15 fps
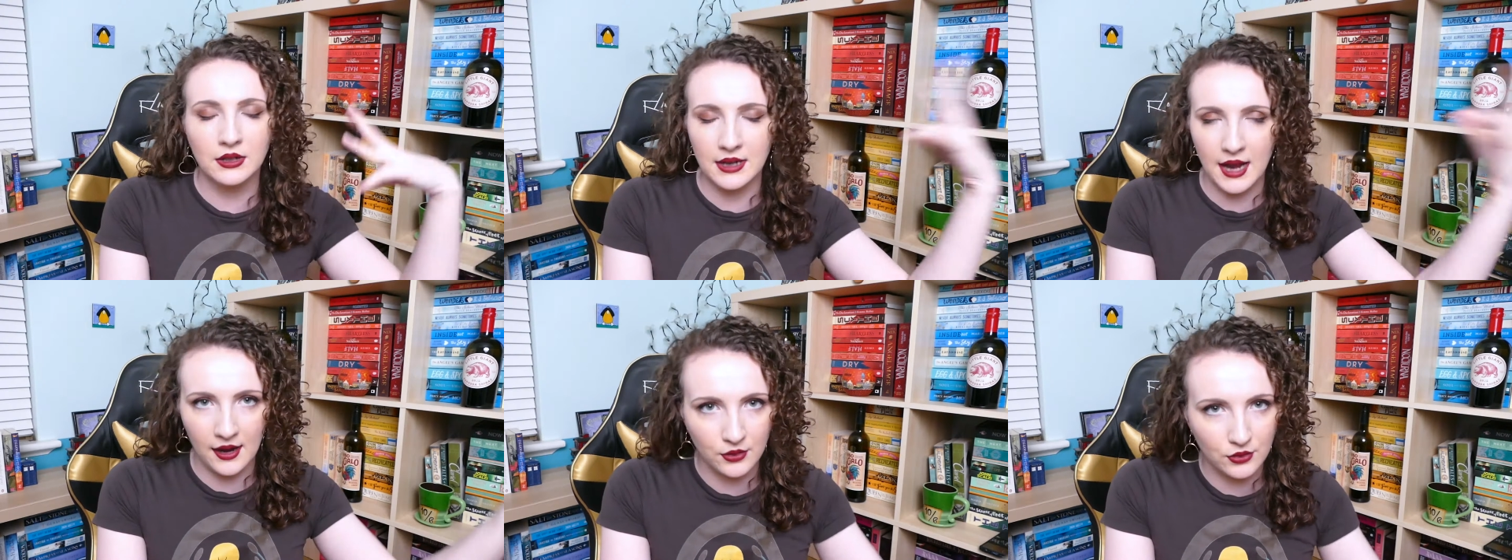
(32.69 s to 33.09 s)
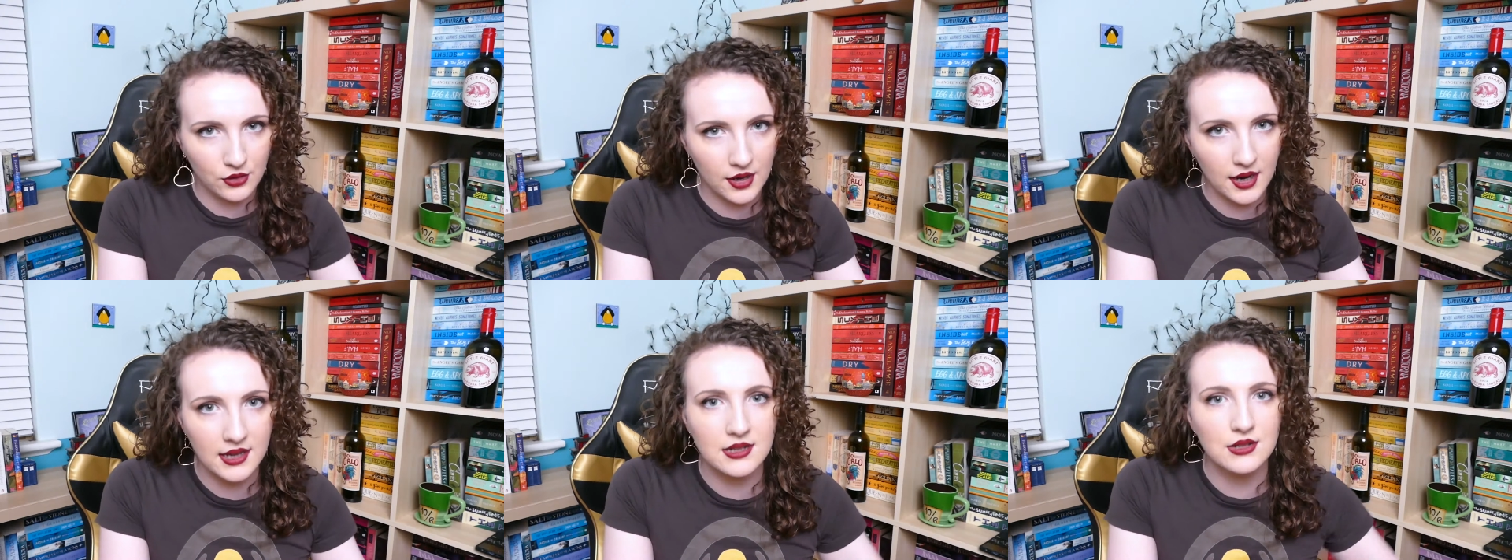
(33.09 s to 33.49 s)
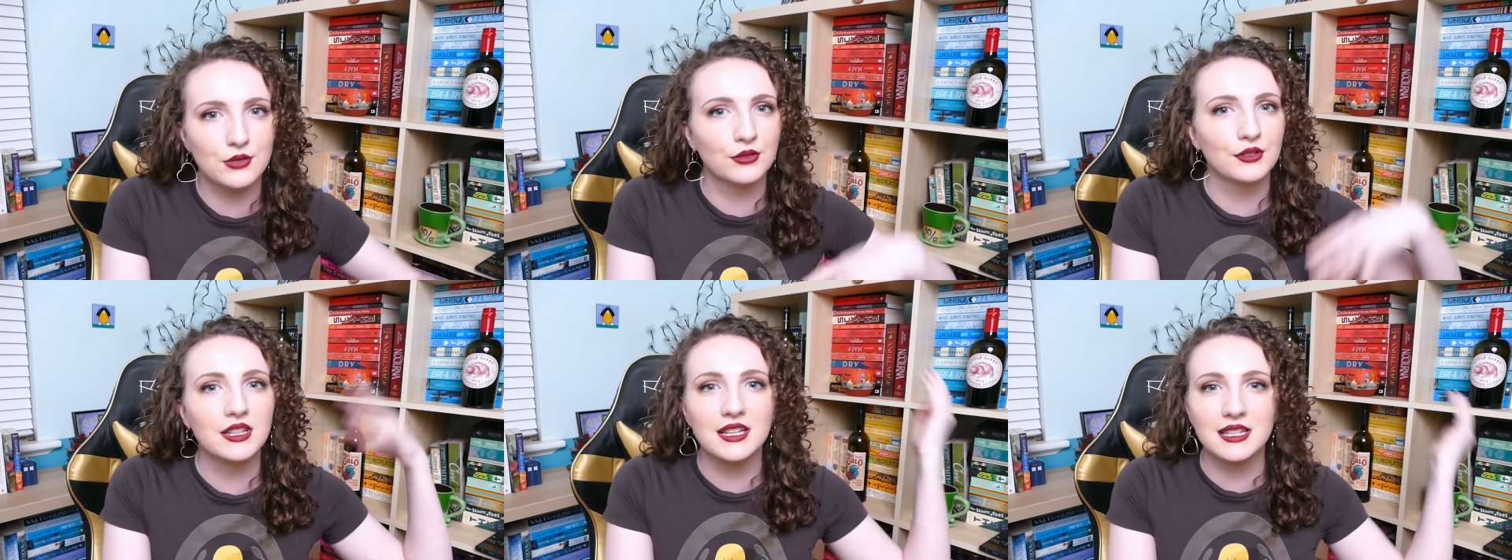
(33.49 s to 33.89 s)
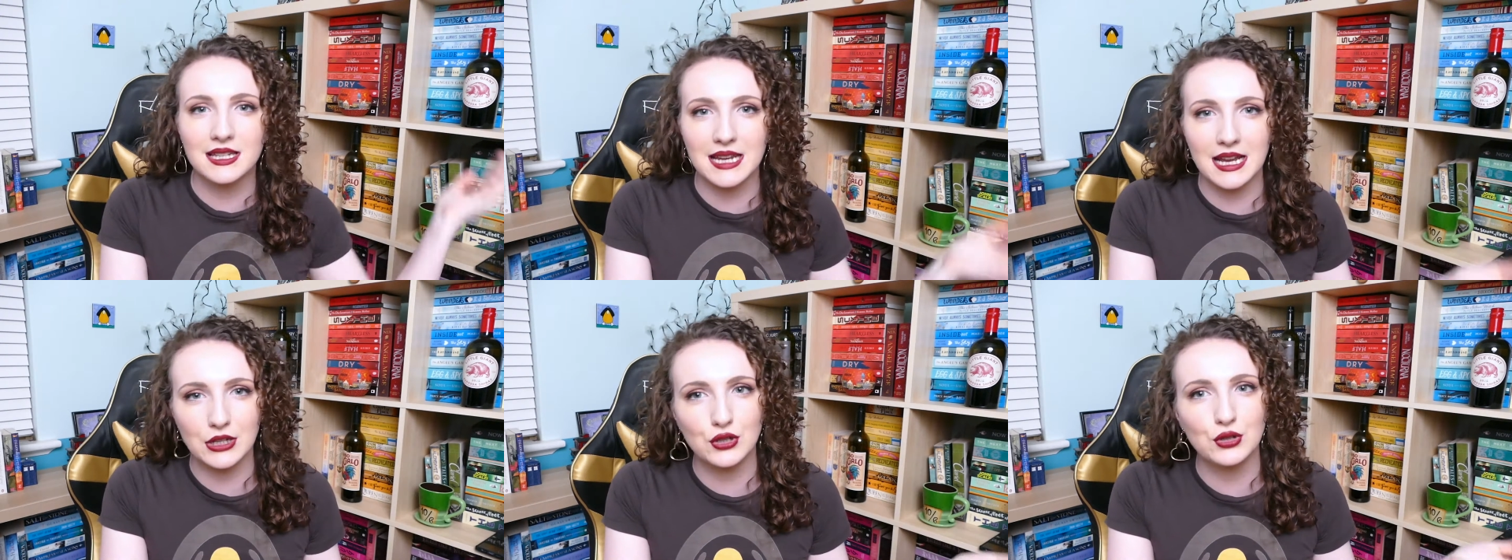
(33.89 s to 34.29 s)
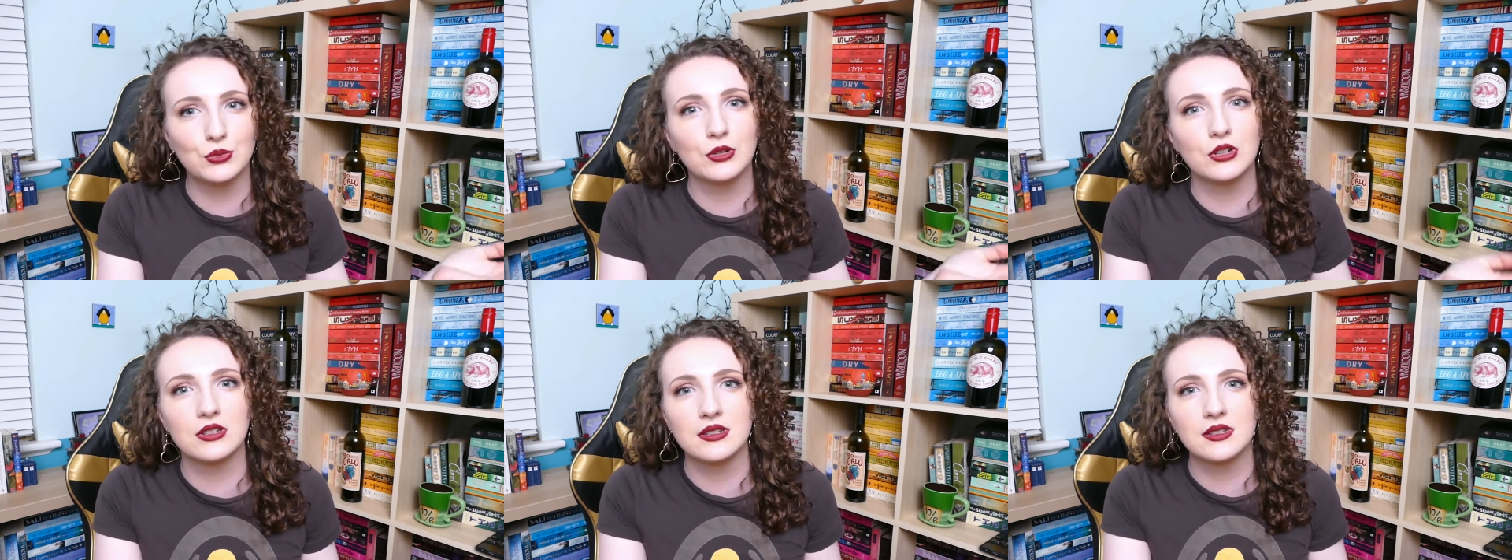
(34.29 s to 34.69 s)
Owl Crate and all the international
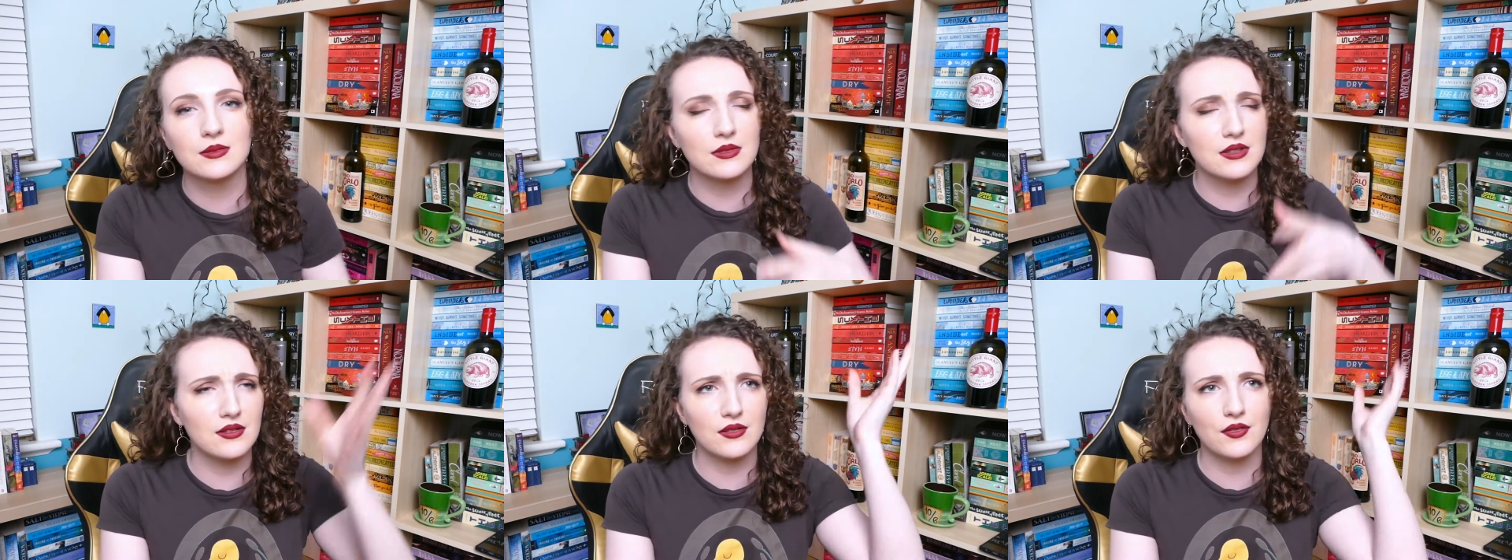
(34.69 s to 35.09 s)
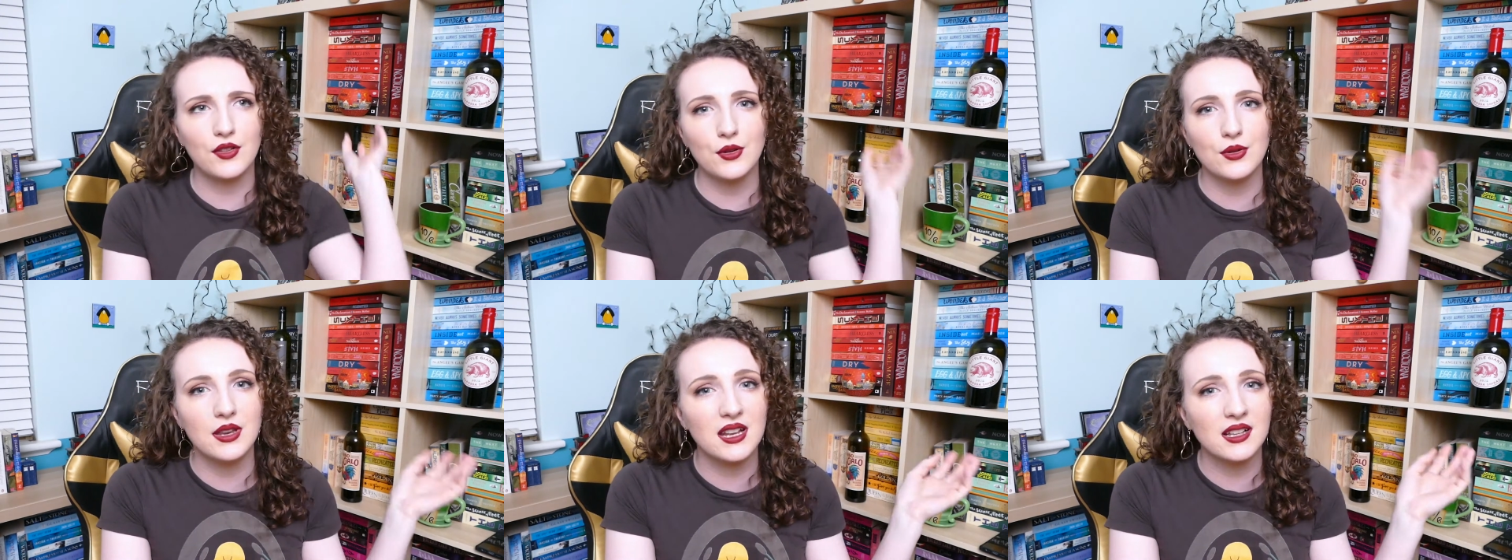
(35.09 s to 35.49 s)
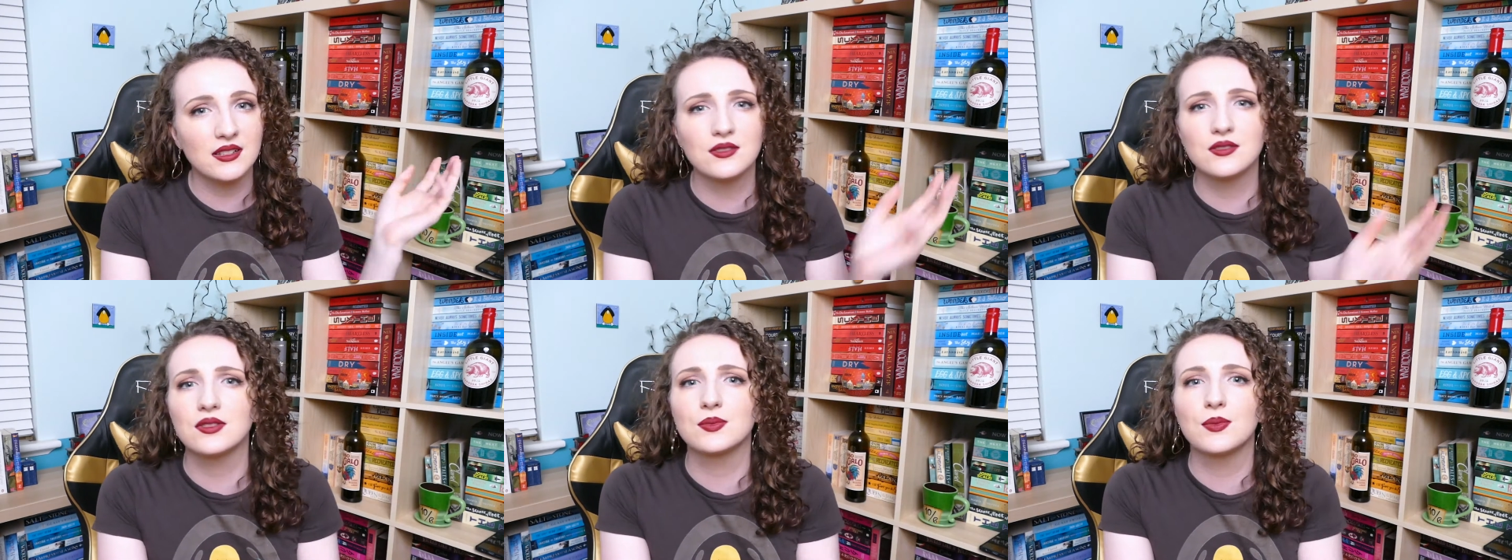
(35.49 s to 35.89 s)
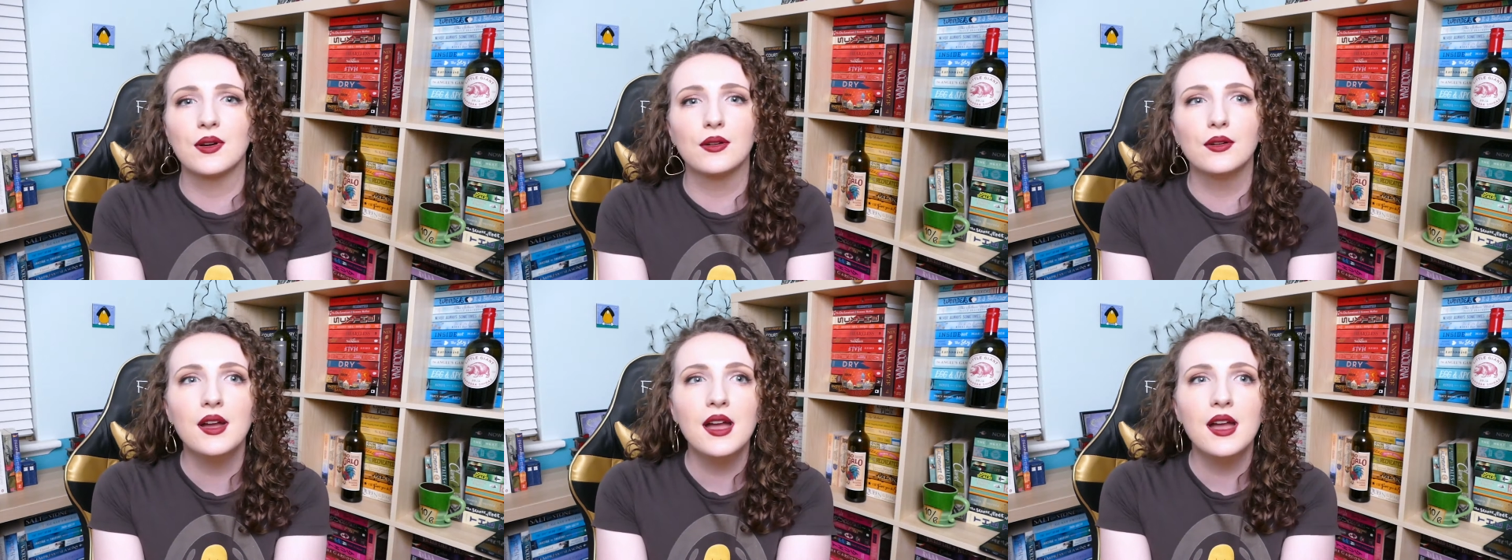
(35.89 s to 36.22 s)
ones. There were a few in England as well,